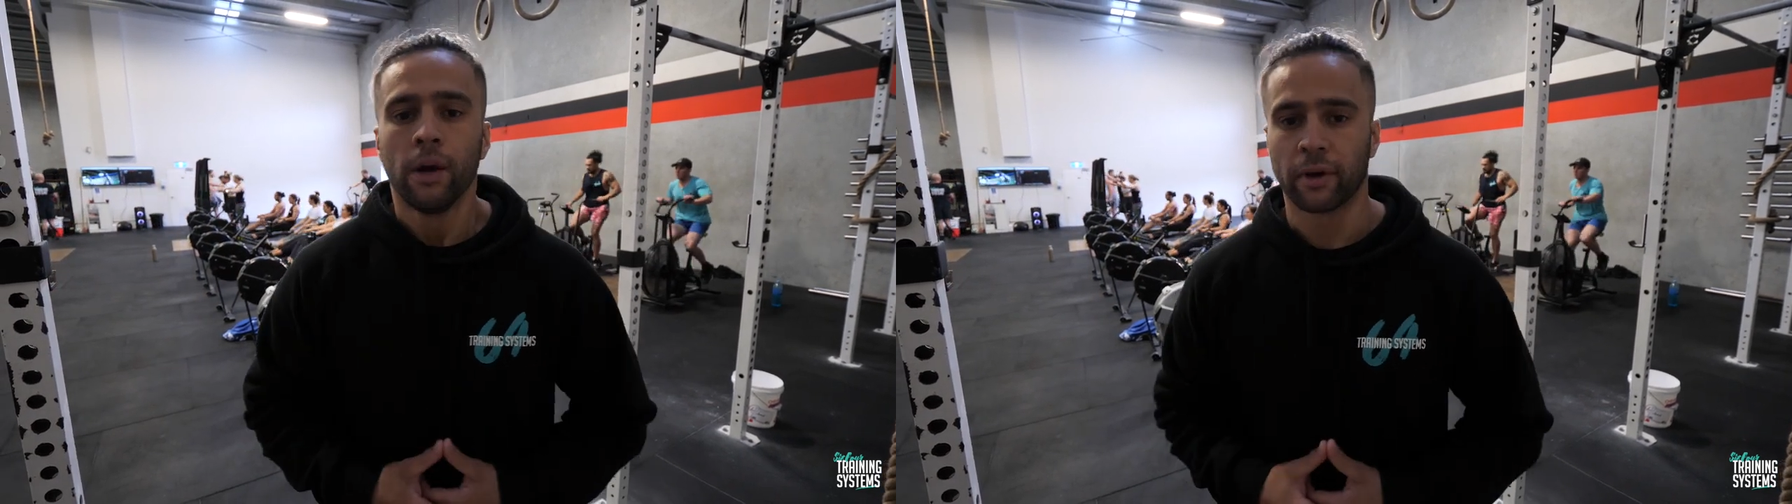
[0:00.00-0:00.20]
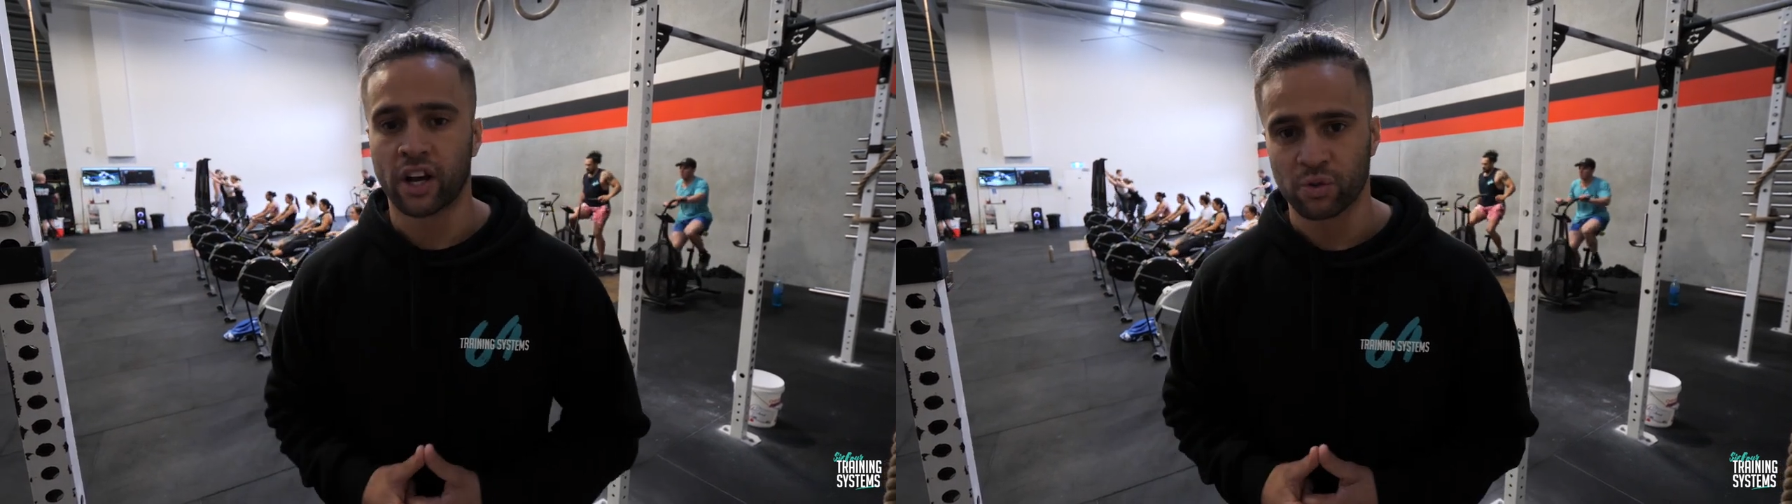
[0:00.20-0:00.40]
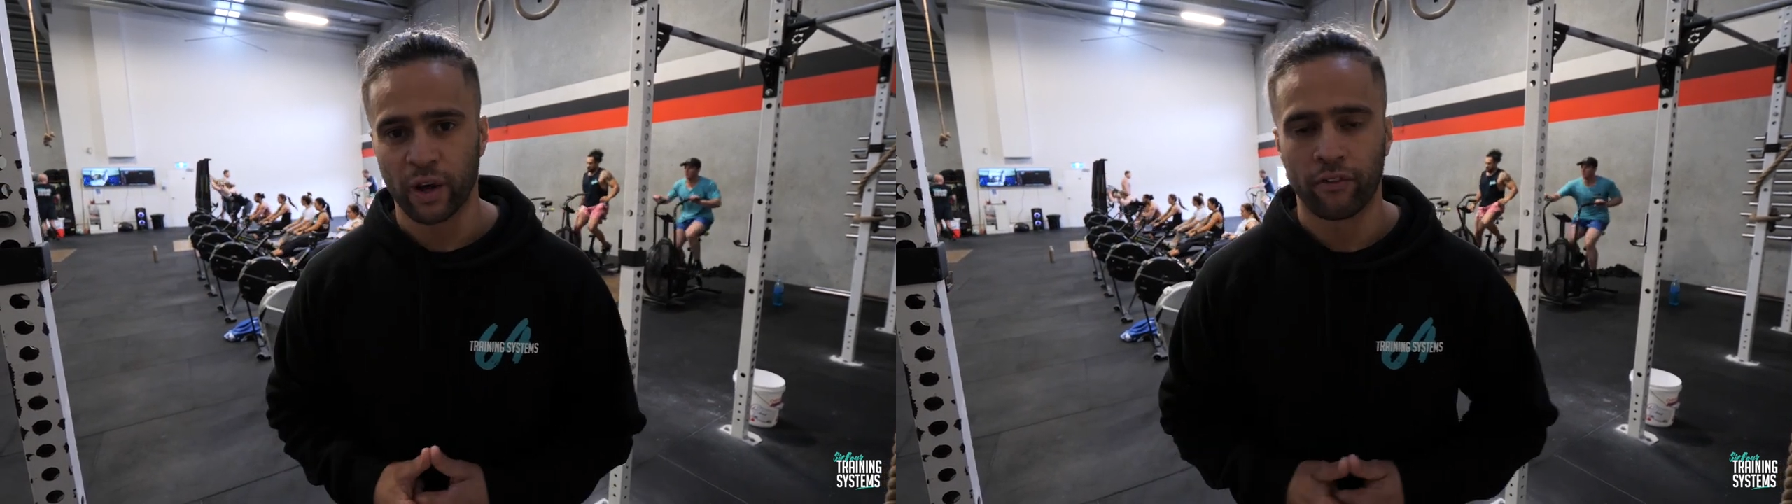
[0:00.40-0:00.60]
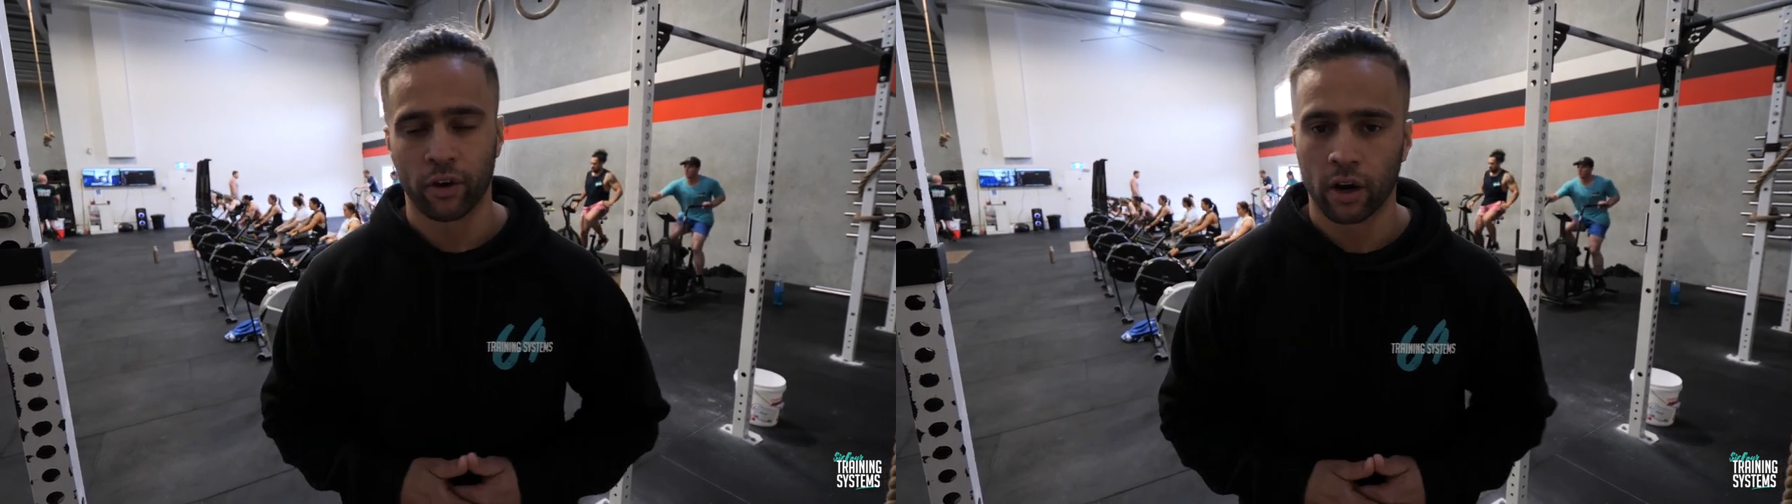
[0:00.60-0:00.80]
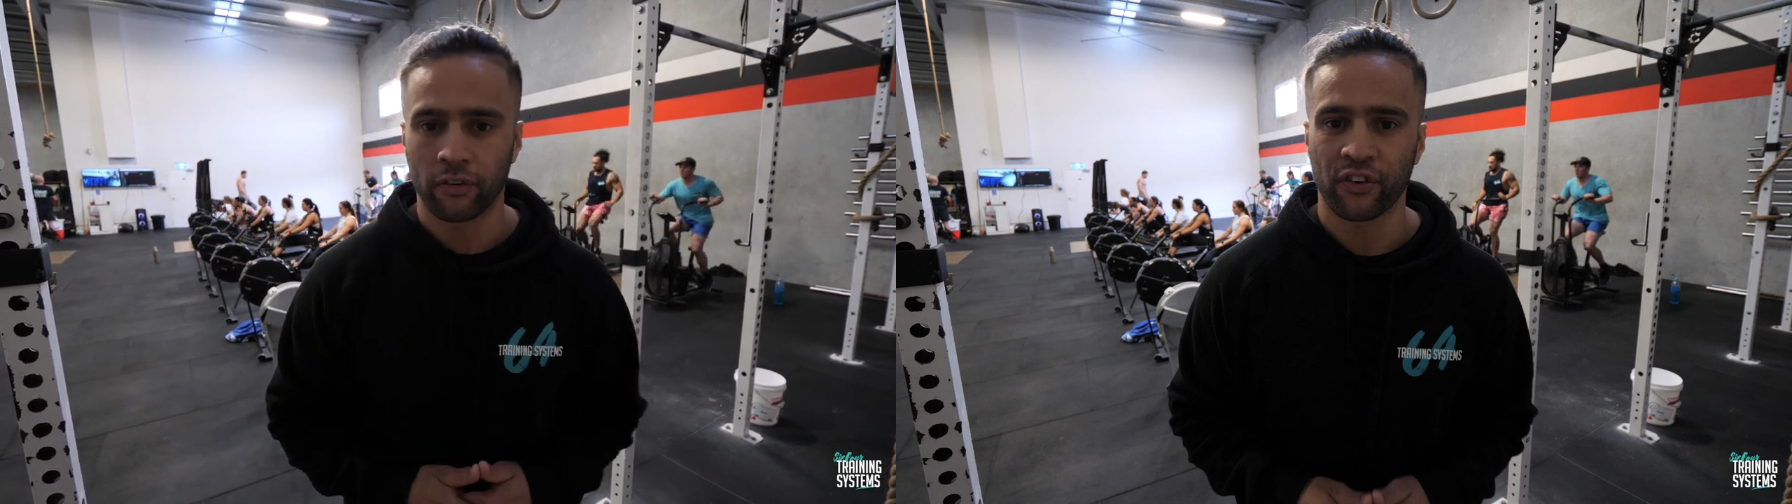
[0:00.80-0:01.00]
because we have a
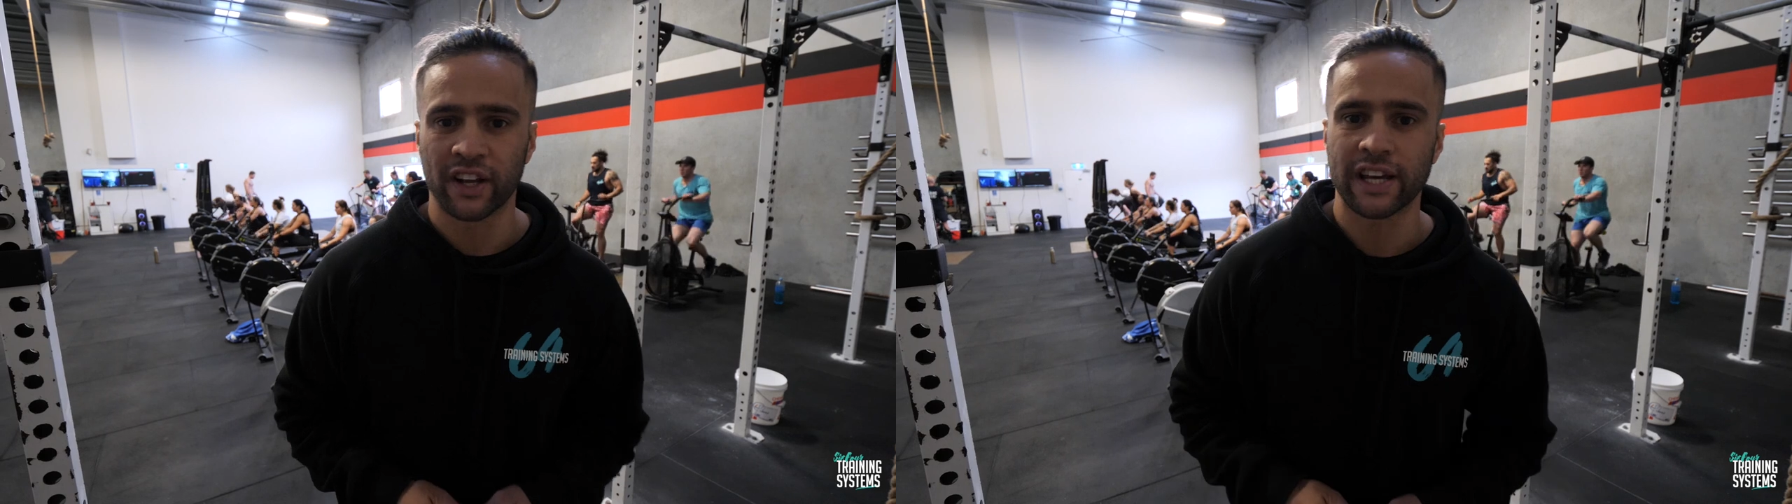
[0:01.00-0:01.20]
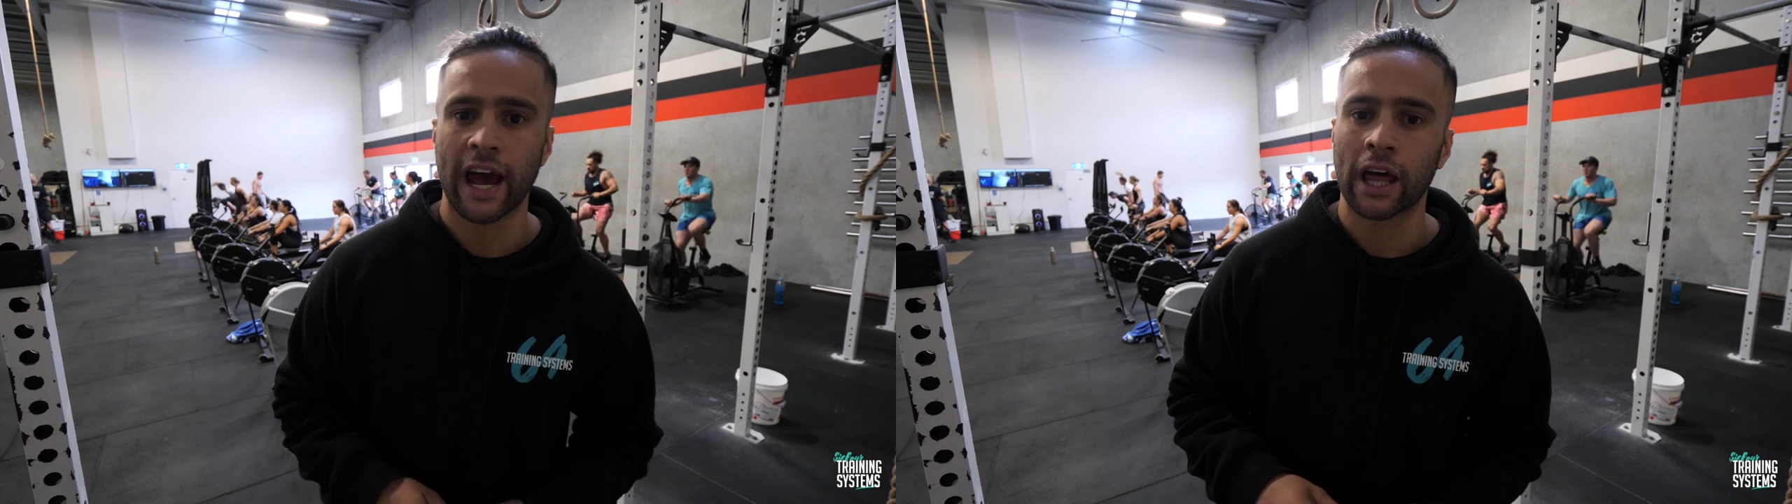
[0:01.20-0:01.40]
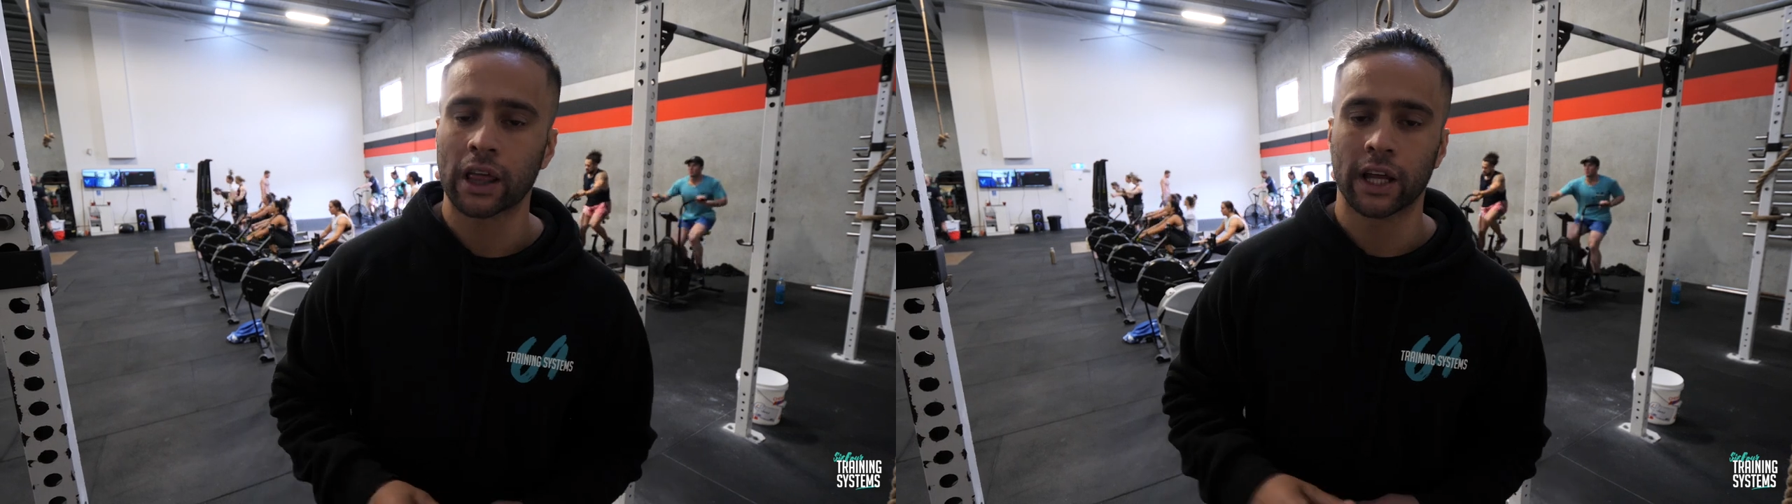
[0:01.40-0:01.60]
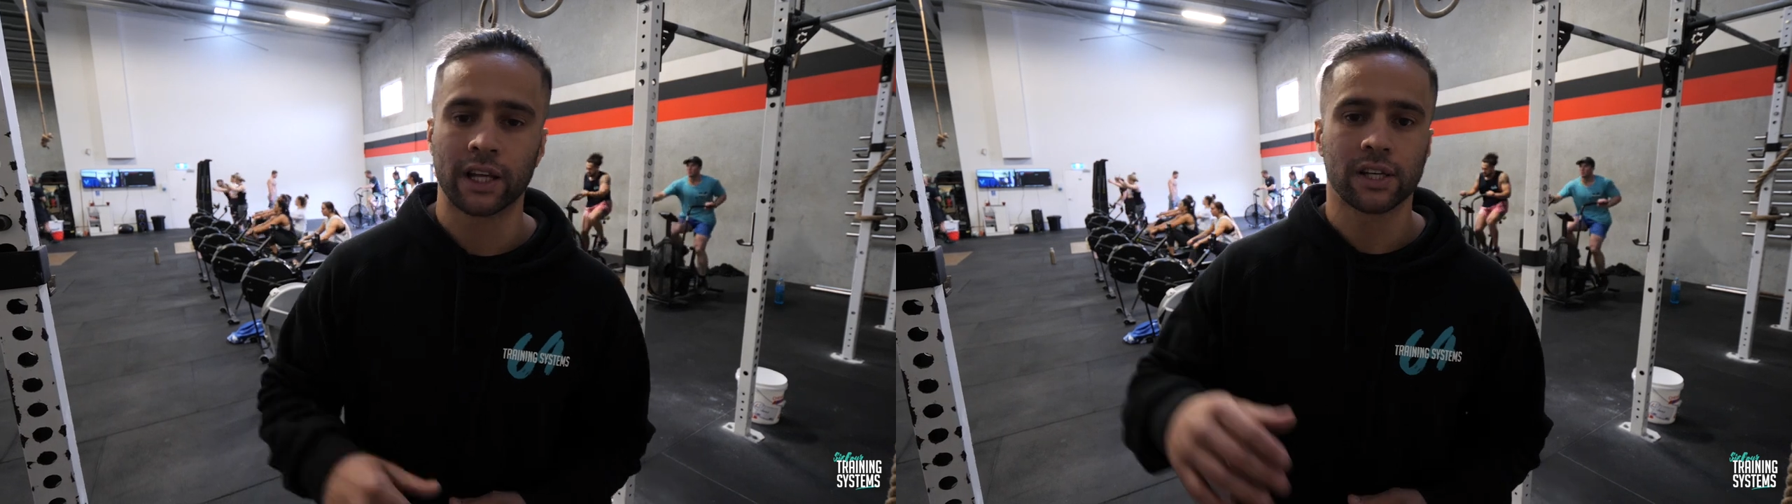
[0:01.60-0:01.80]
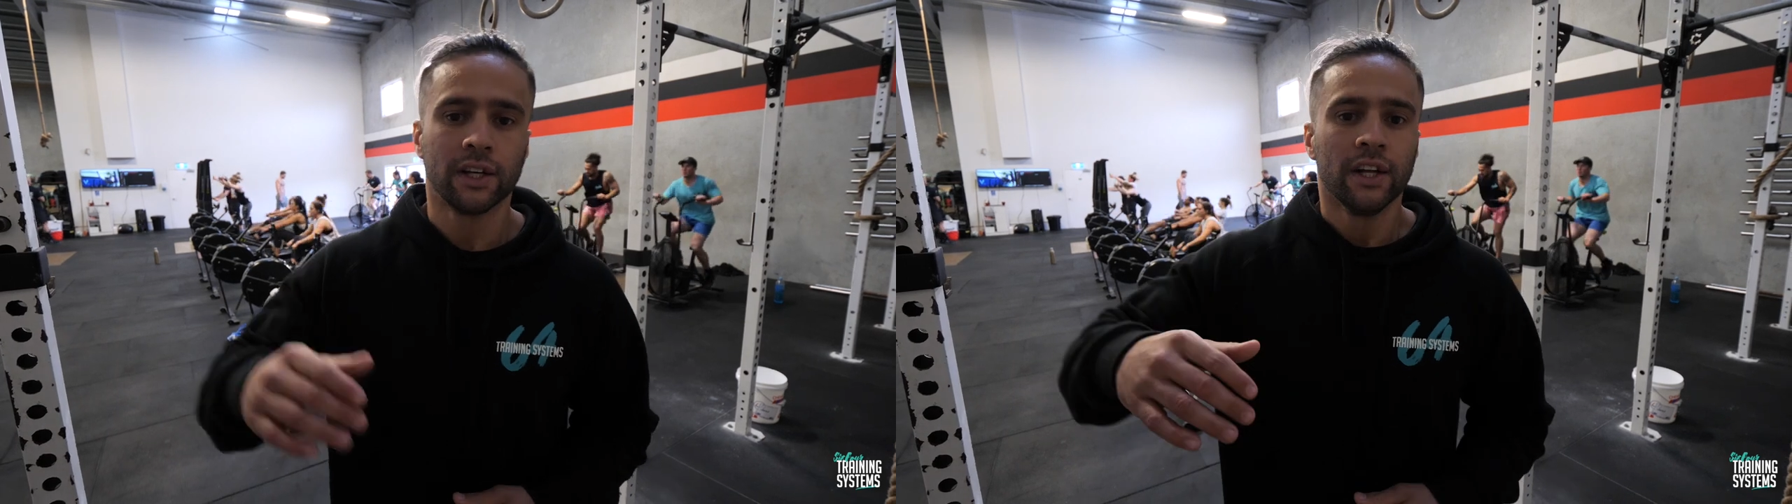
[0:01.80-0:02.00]
lot of fringe
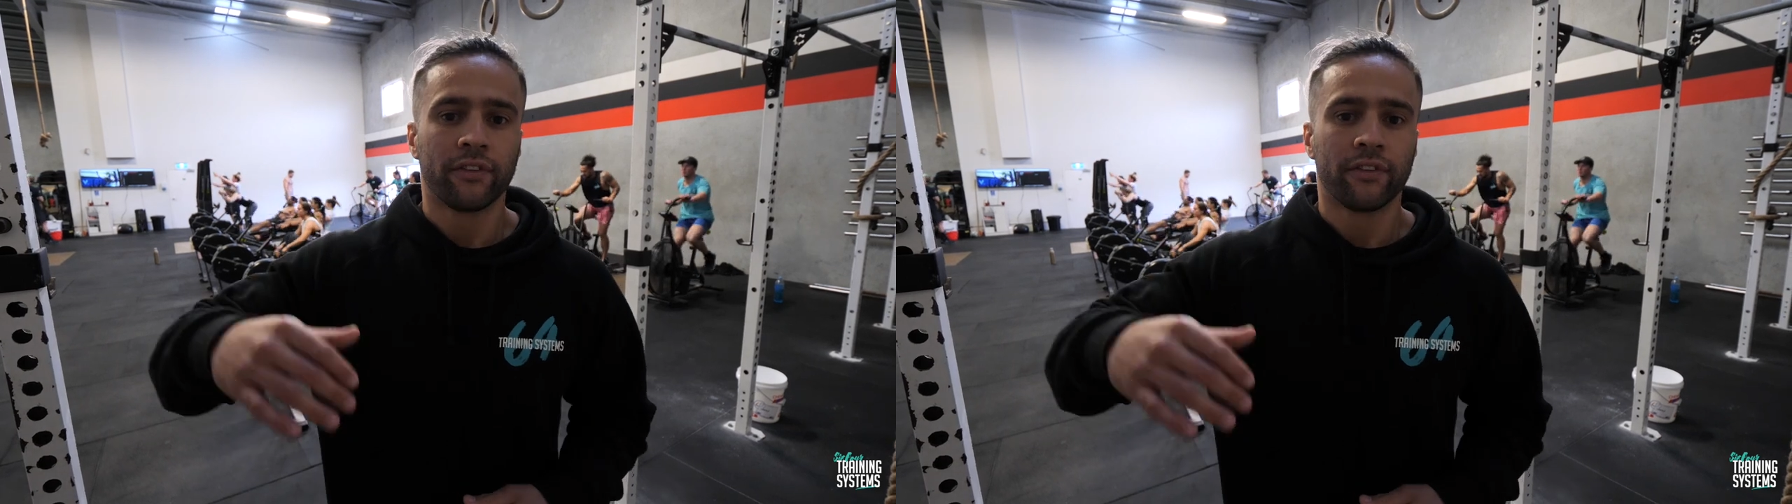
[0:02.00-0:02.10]
athletes